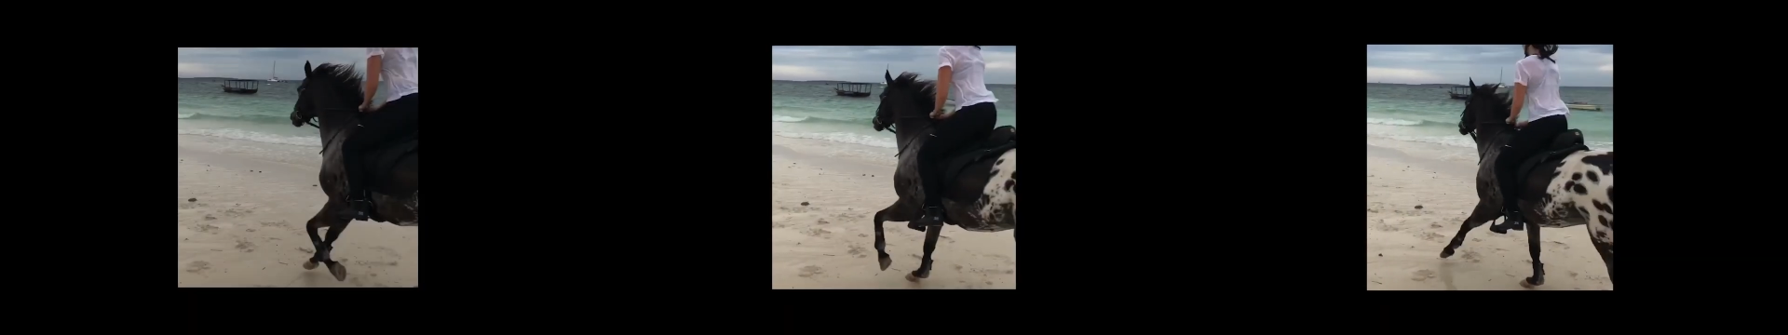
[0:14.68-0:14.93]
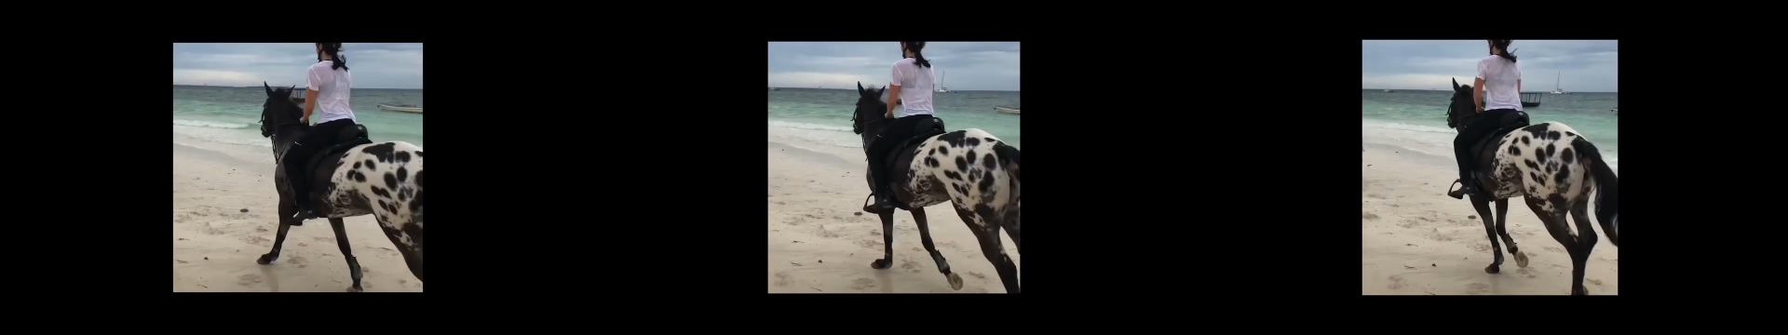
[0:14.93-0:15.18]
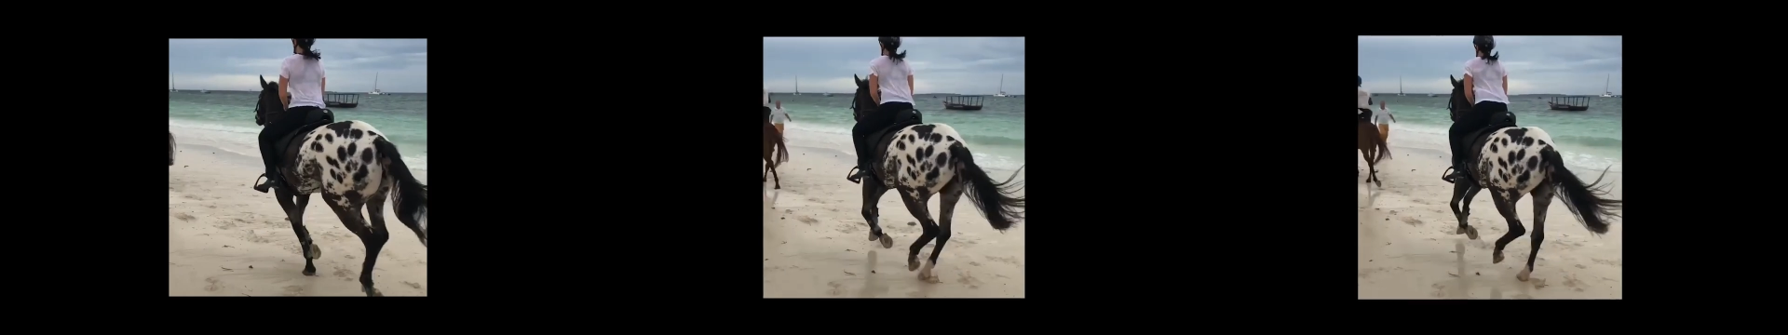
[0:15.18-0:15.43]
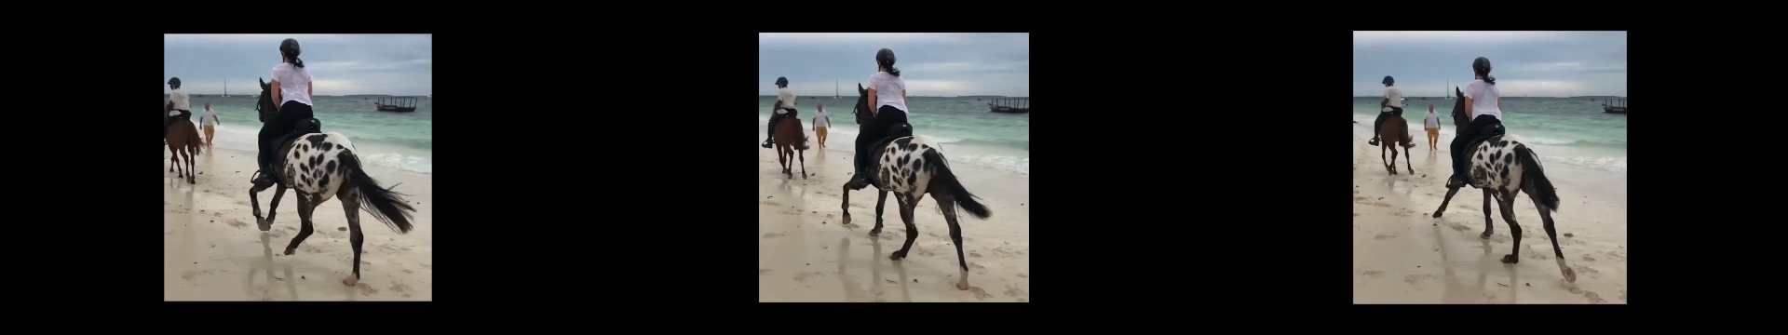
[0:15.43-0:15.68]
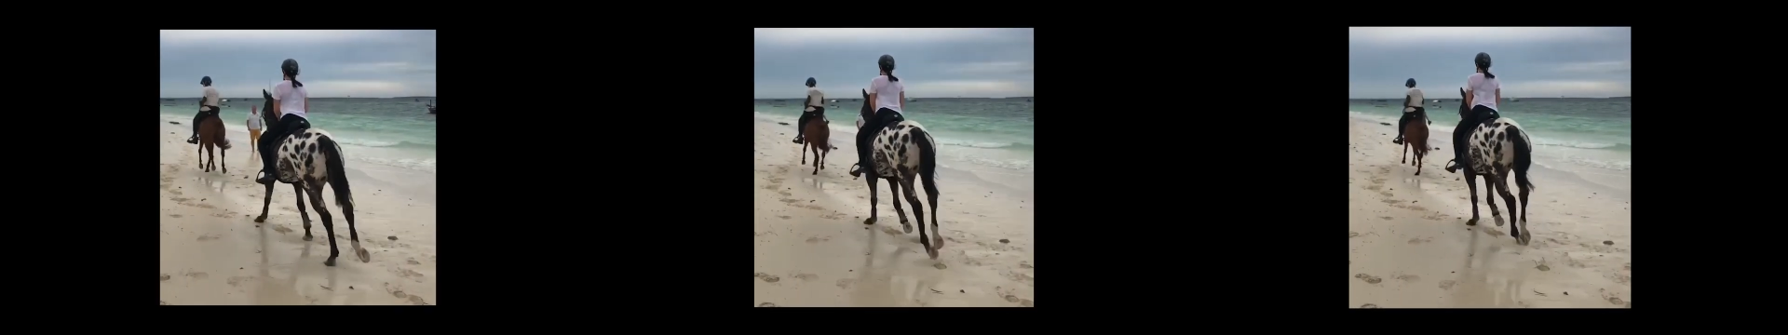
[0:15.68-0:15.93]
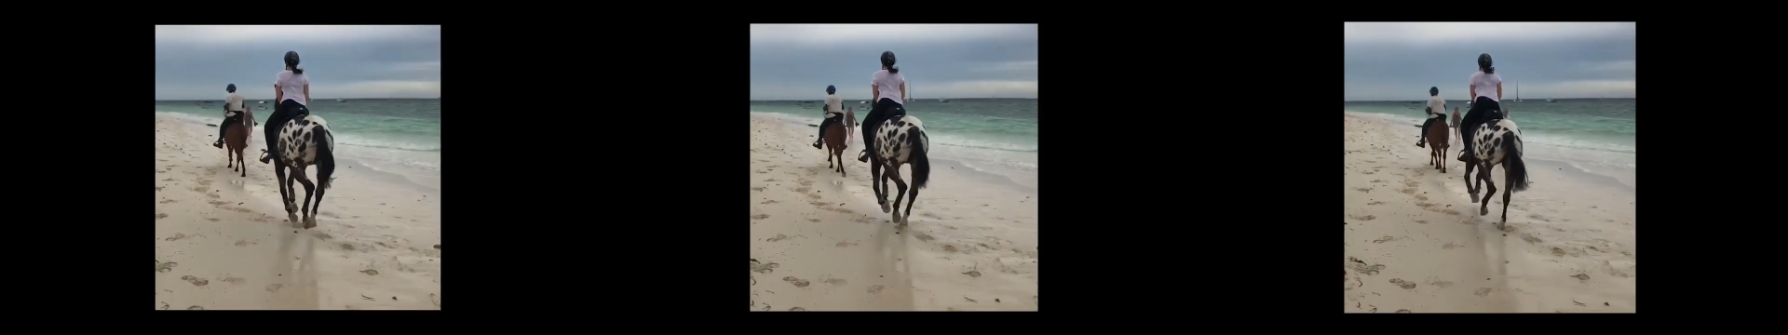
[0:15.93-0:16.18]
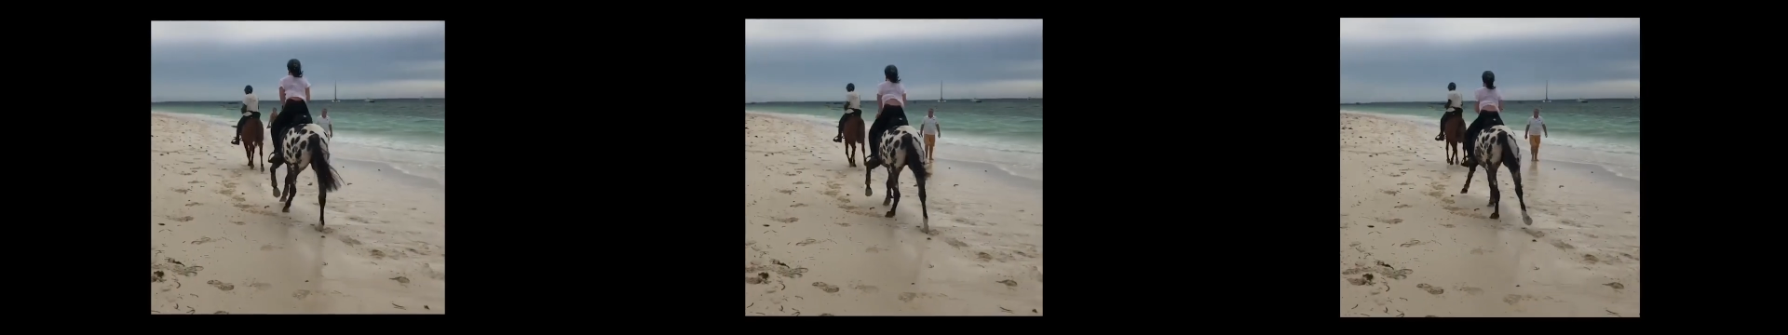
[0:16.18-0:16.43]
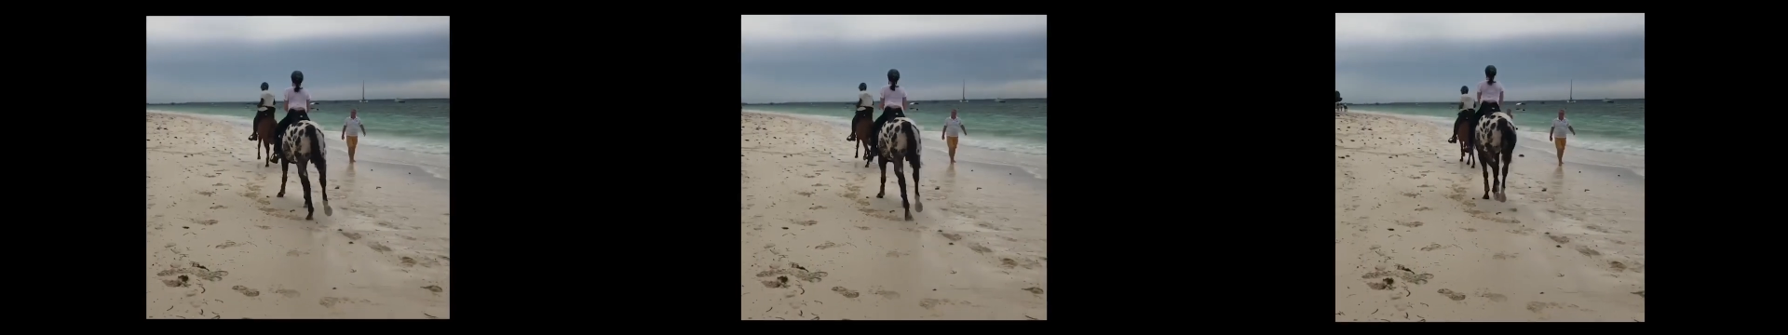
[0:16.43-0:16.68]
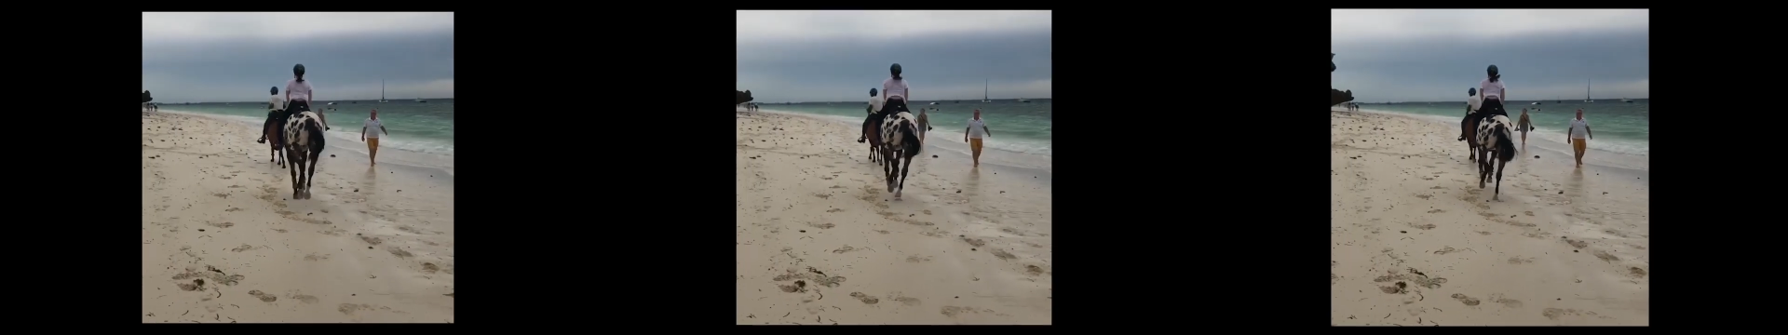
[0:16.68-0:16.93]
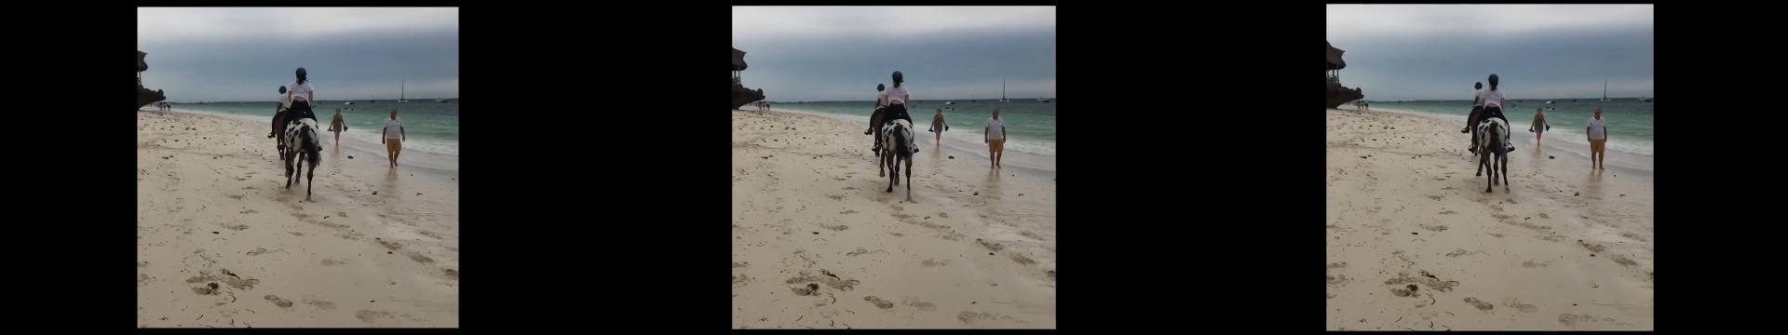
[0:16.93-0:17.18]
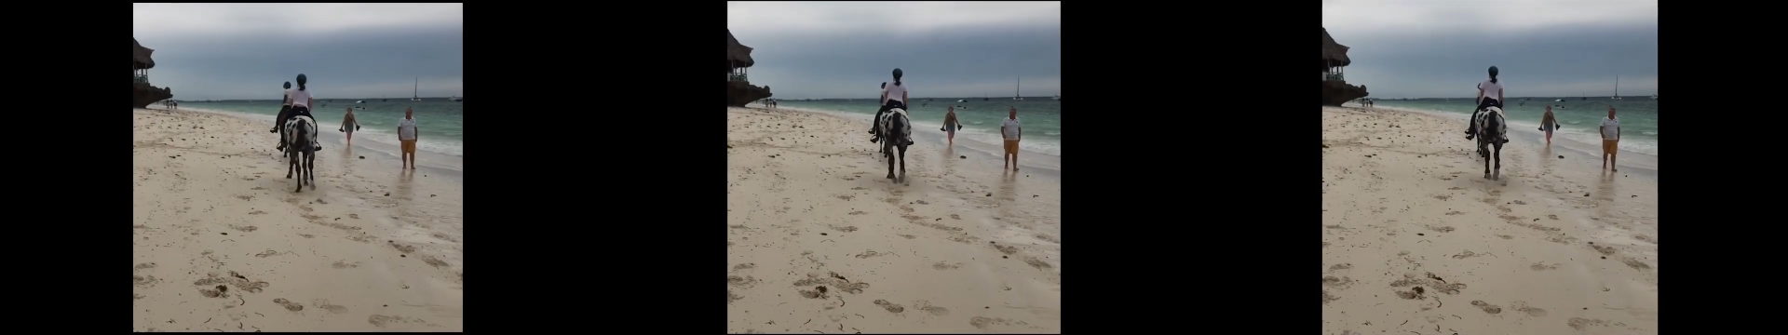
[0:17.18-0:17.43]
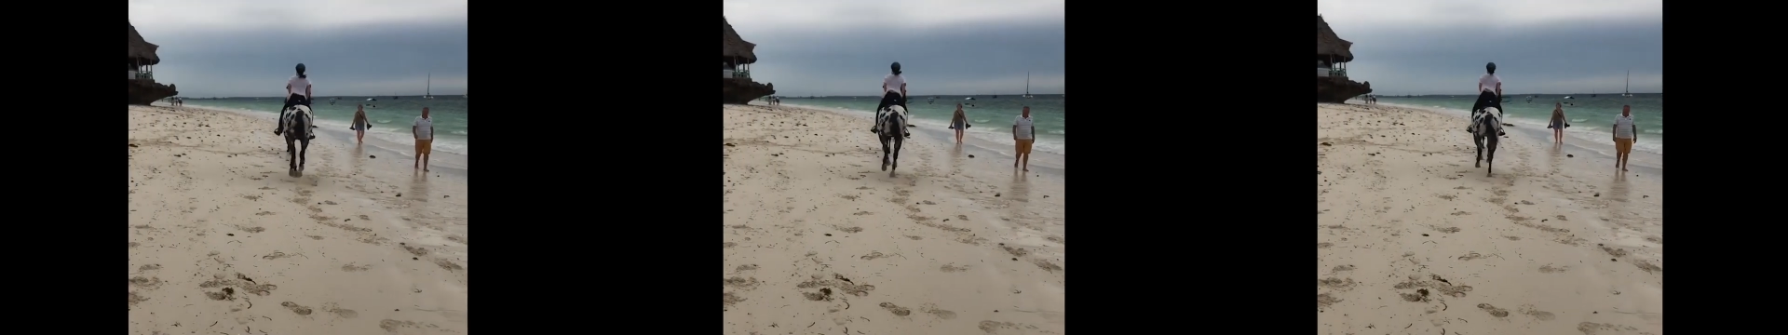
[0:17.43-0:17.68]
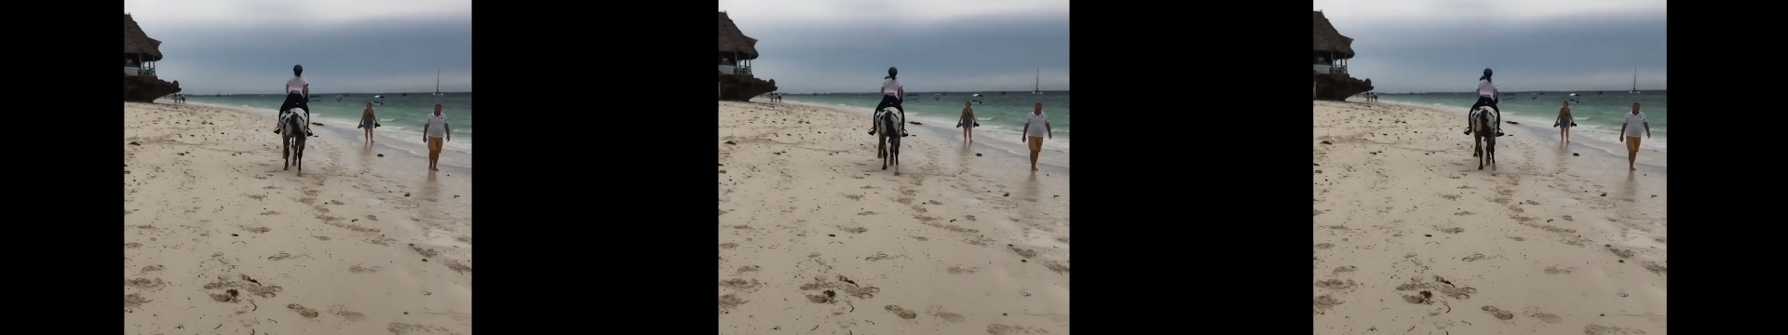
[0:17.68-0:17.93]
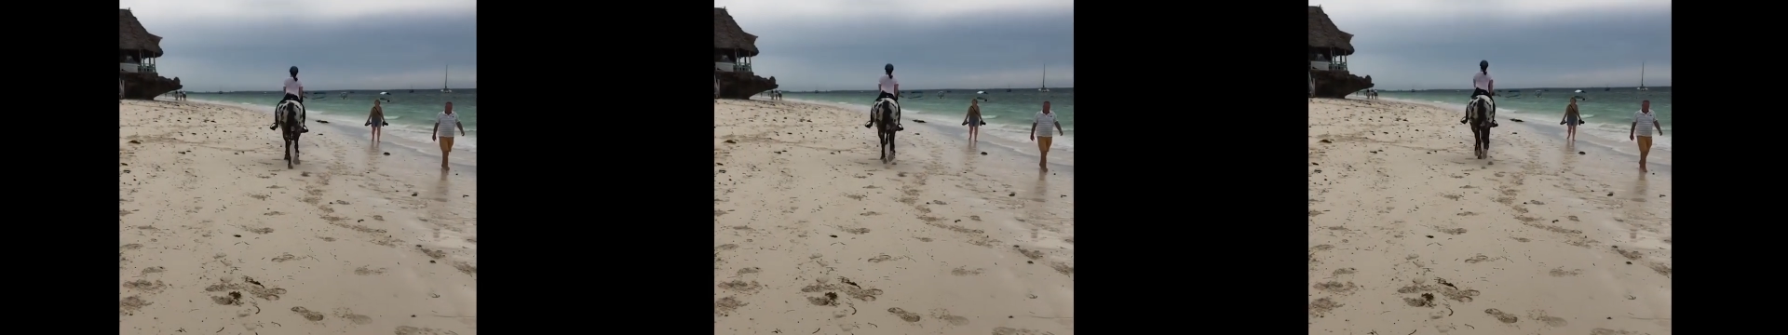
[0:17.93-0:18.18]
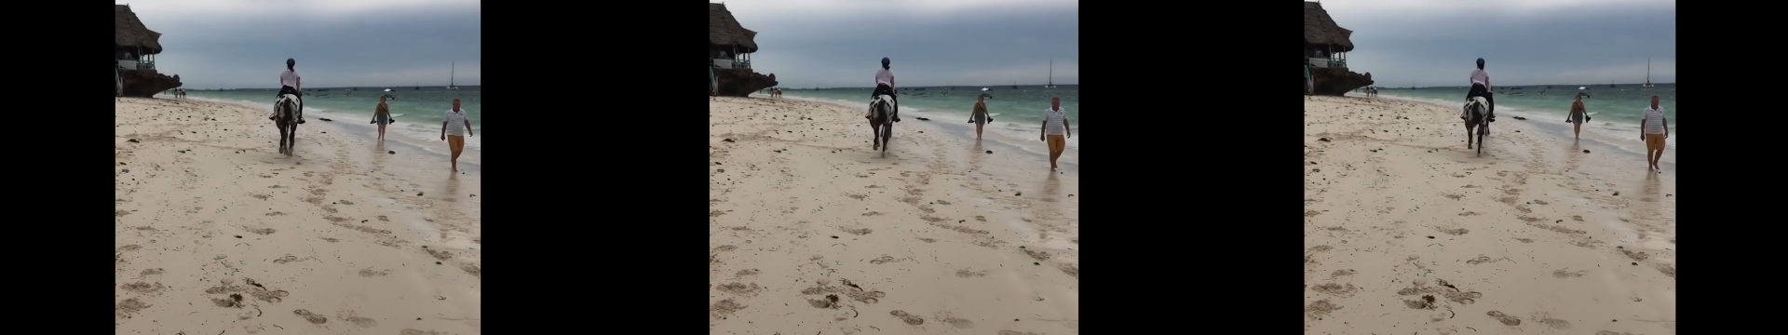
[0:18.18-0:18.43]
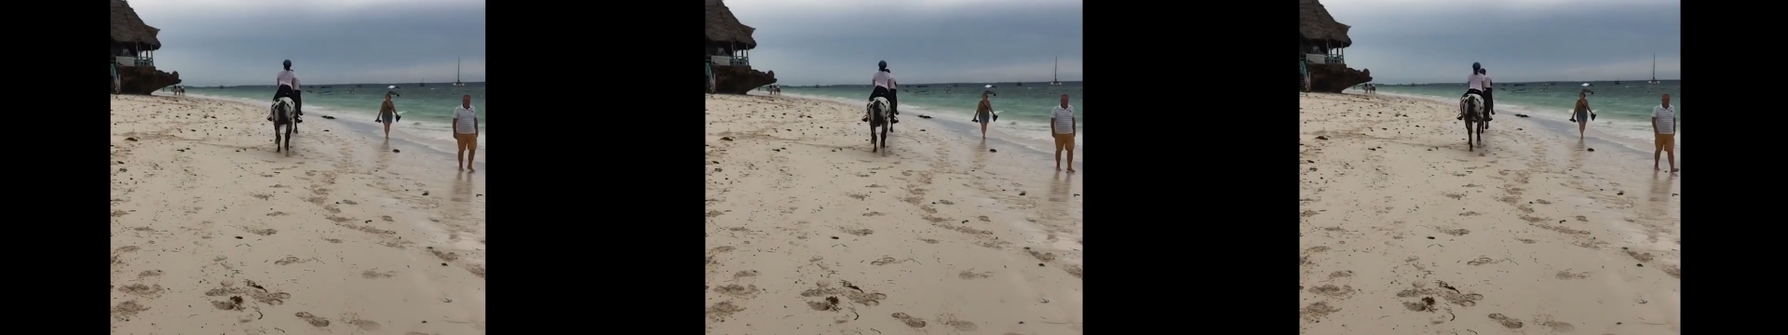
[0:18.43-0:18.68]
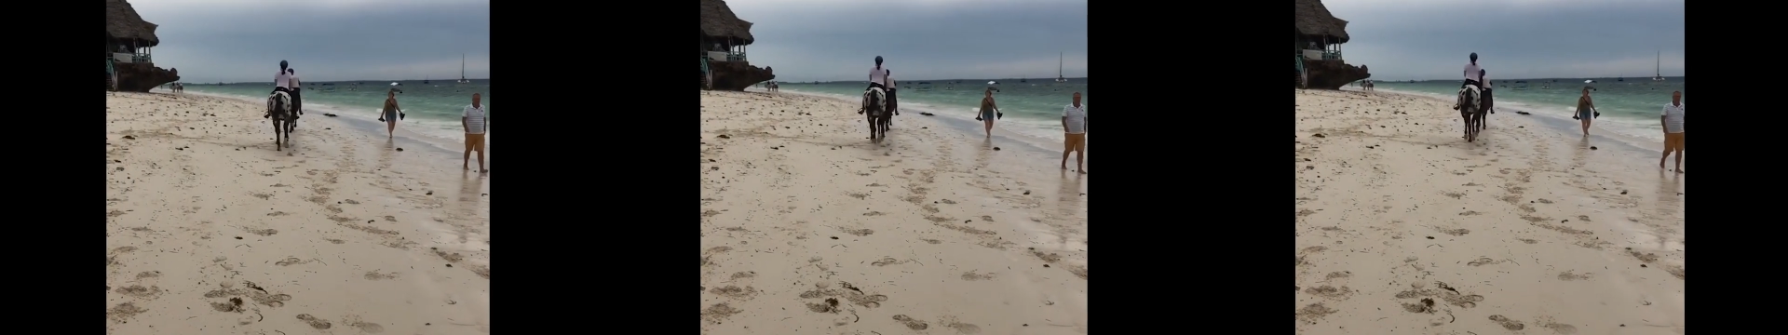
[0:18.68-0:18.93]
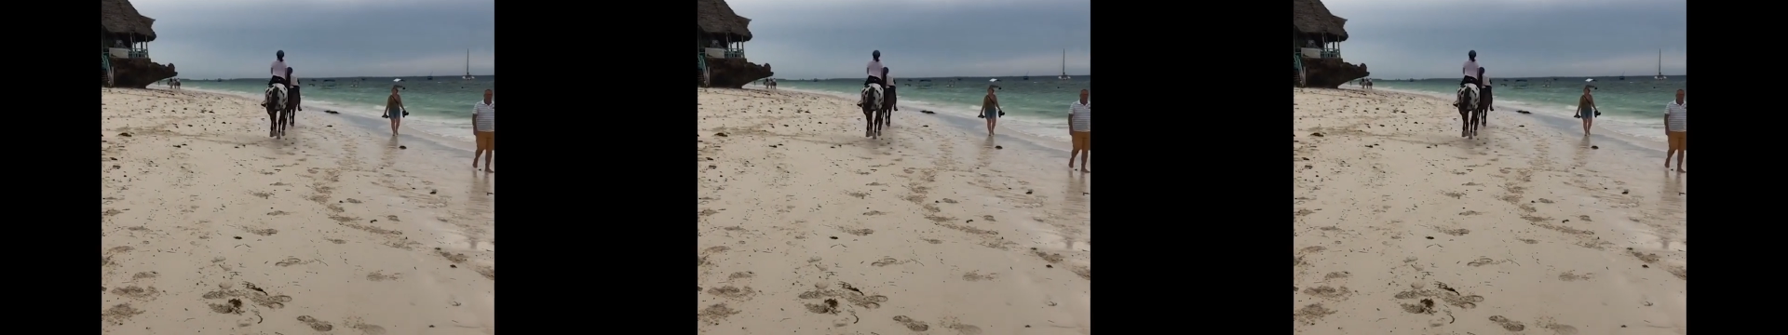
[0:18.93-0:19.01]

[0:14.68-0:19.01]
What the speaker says: (no speaker visible)